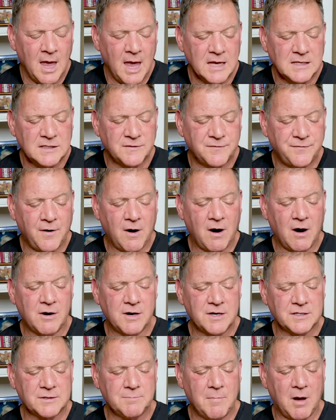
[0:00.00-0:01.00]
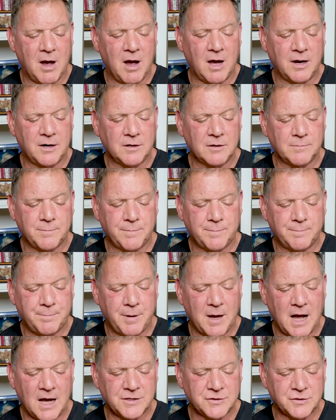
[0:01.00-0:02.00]
As far as modern
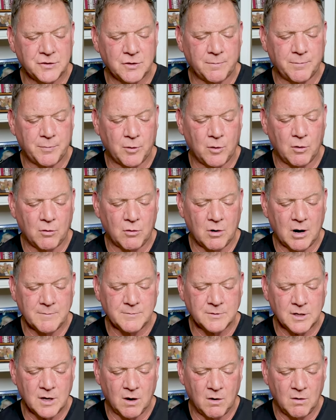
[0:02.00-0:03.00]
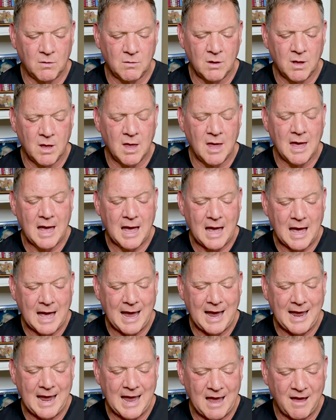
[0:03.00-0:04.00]
posture programs go,
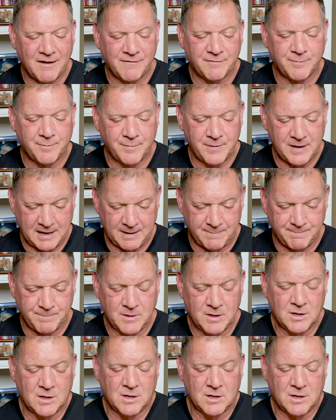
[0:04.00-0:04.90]
I have it.